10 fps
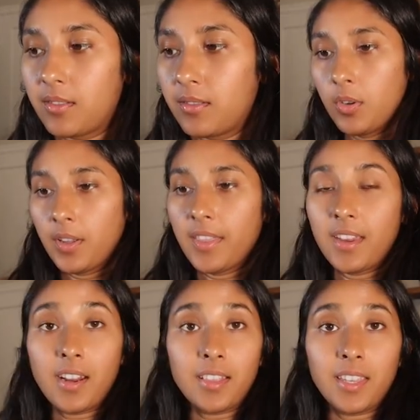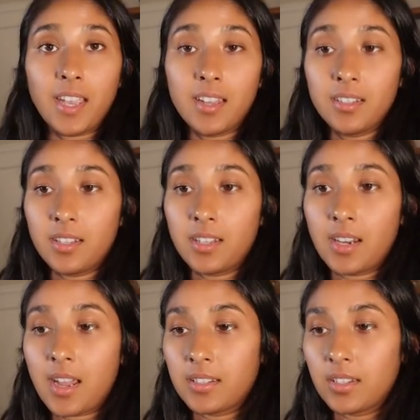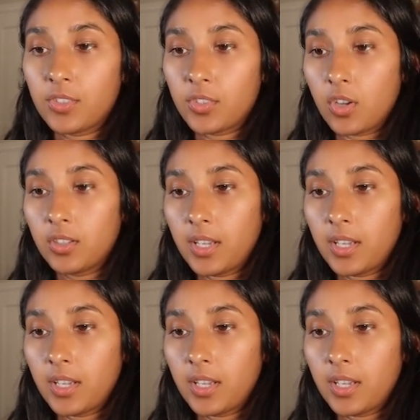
Cool. And then at the end, it has installed